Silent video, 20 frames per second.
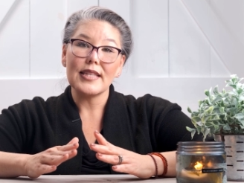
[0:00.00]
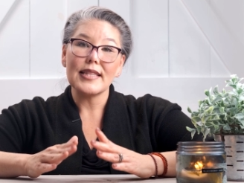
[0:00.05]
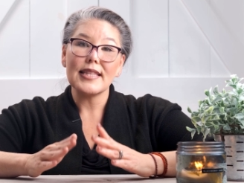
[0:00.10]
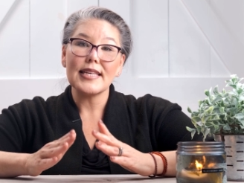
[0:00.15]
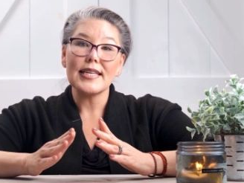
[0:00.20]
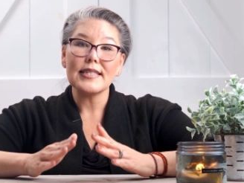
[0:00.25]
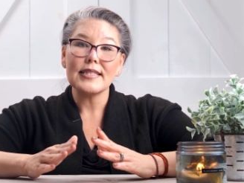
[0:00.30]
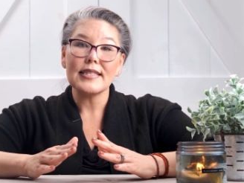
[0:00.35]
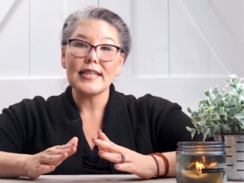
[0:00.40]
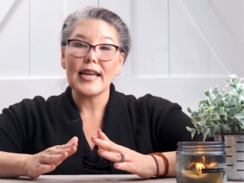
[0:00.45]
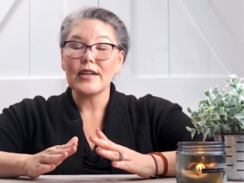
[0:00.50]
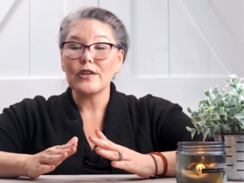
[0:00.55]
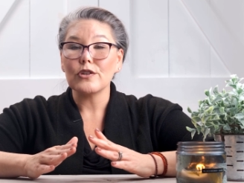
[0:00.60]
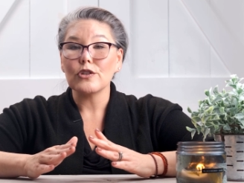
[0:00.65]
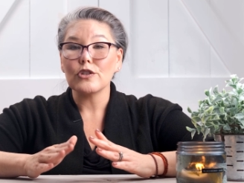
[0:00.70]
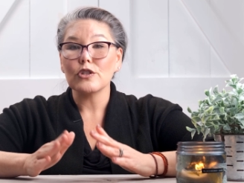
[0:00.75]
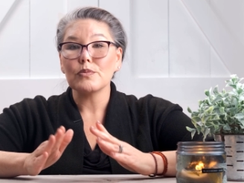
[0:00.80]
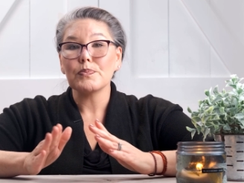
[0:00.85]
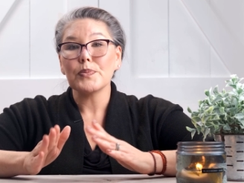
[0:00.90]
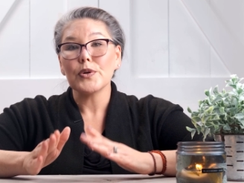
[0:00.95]
these
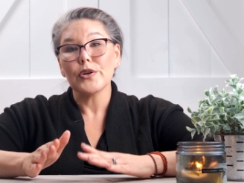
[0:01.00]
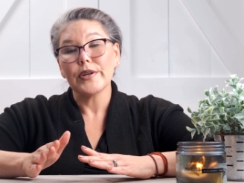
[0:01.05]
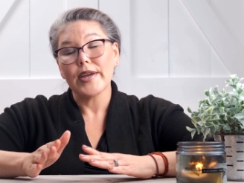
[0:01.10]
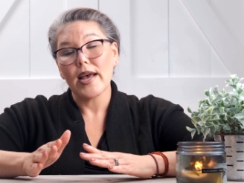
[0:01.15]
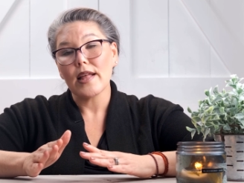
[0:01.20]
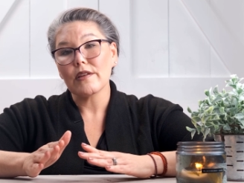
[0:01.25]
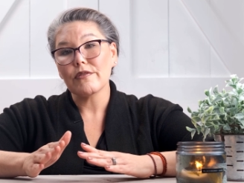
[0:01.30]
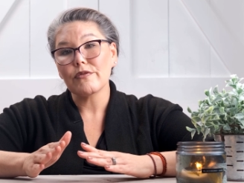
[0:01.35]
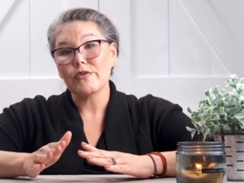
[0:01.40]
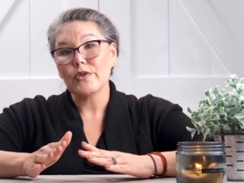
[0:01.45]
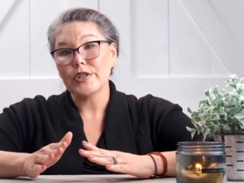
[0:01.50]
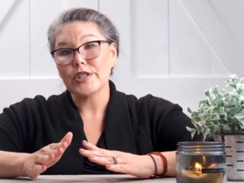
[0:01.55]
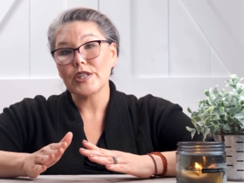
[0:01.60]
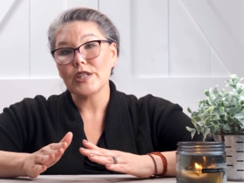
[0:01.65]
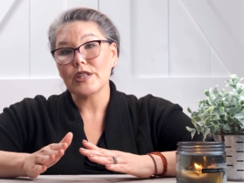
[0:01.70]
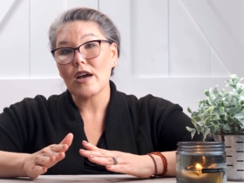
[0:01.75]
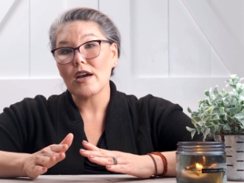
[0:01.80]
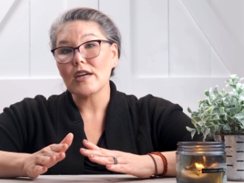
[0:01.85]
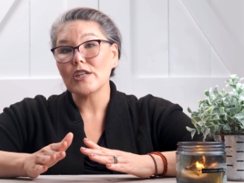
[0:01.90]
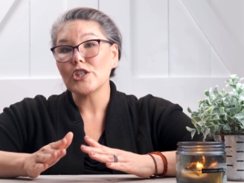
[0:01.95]
standards per California
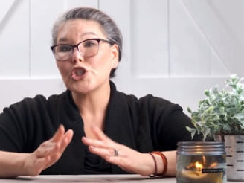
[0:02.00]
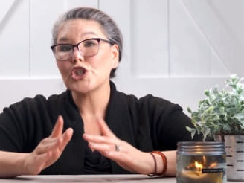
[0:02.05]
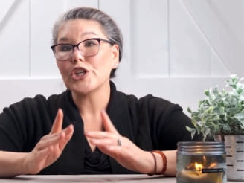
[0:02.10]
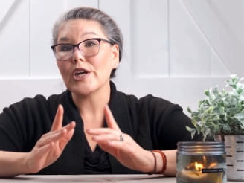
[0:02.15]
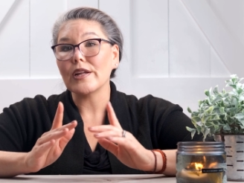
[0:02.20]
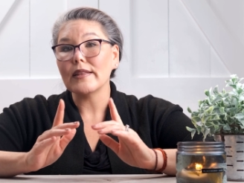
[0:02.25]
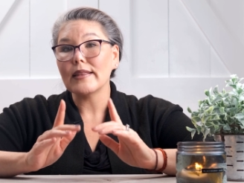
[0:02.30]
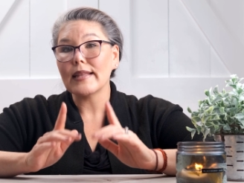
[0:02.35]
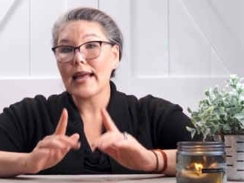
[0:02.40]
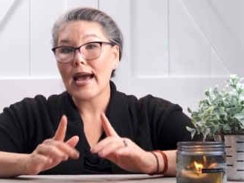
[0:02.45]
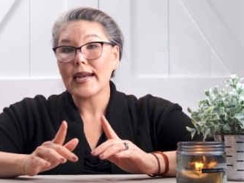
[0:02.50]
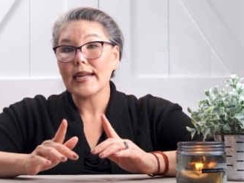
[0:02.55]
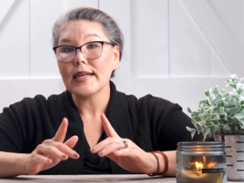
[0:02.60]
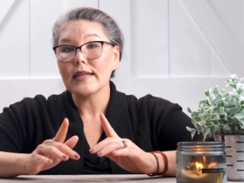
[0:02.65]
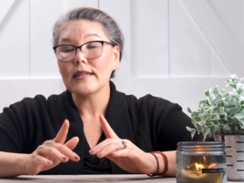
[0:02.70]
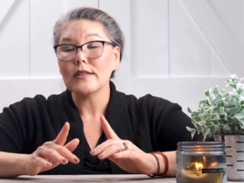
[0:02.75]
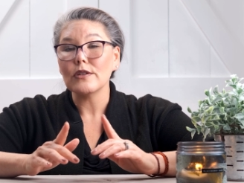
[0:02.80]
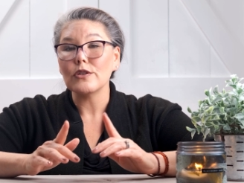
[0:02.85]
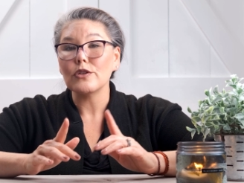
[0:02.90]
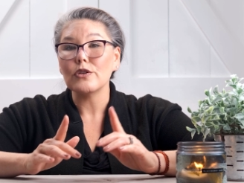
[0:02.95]
law shall not
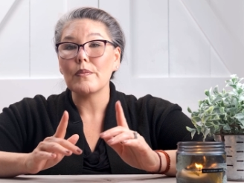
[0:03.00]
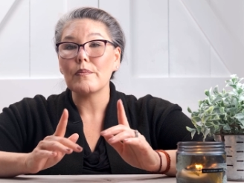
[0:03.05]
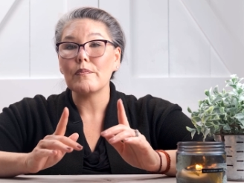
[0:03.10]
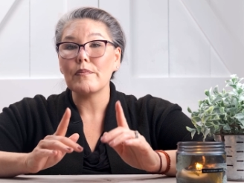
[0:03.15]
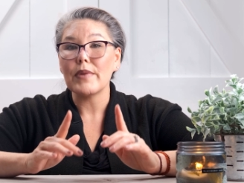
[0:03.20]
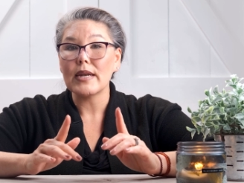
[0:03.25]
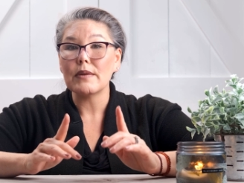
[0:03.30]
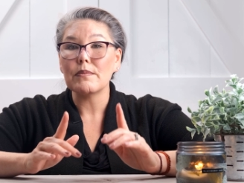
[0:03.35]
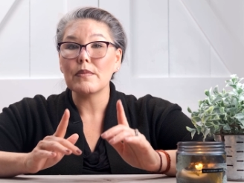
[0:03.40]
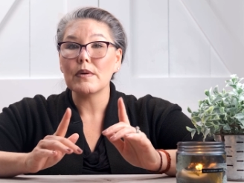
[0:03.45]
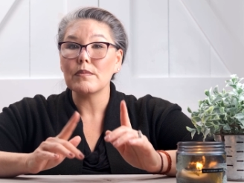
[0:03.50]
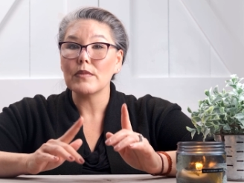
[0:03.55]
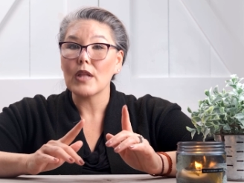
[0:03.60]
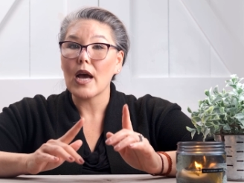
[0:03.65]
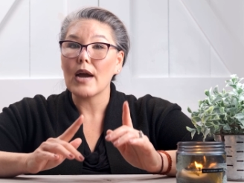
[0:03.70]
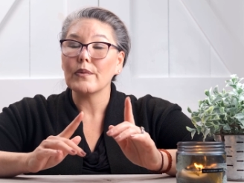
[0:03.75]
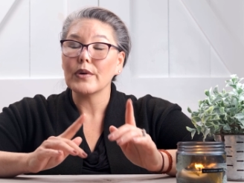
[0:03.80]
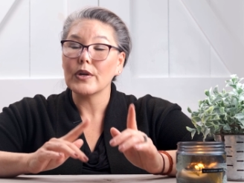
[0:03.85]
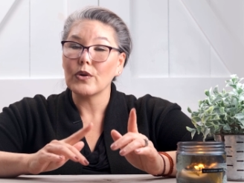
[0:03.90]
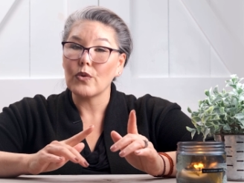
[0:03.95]
include minimum
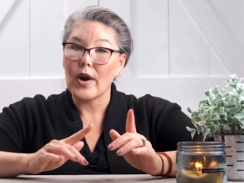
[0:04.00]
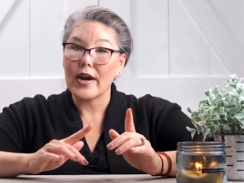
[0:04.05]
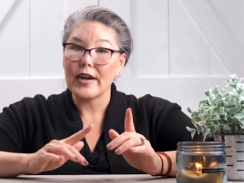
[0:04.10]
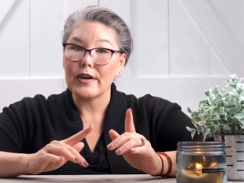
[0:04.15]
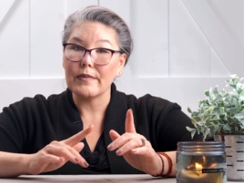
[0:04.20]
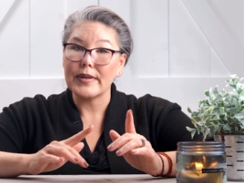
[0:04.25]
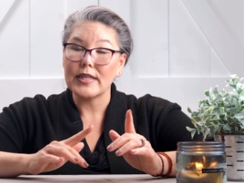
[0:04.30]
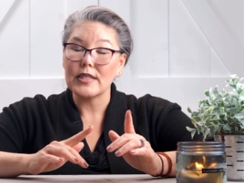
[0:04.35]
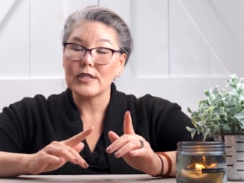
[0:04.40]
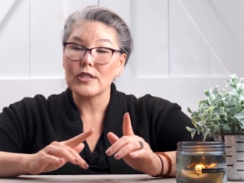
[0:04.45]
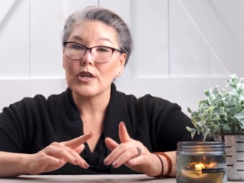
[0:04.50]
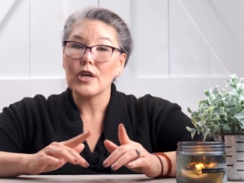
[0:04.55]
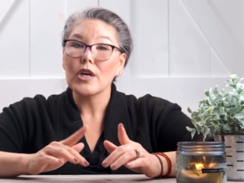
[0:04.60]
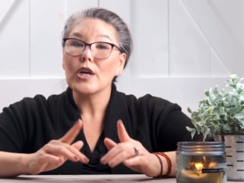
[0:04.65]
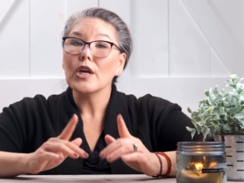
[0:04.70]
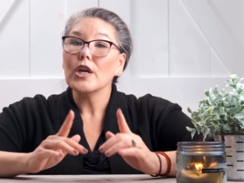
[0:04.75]
lot requirements.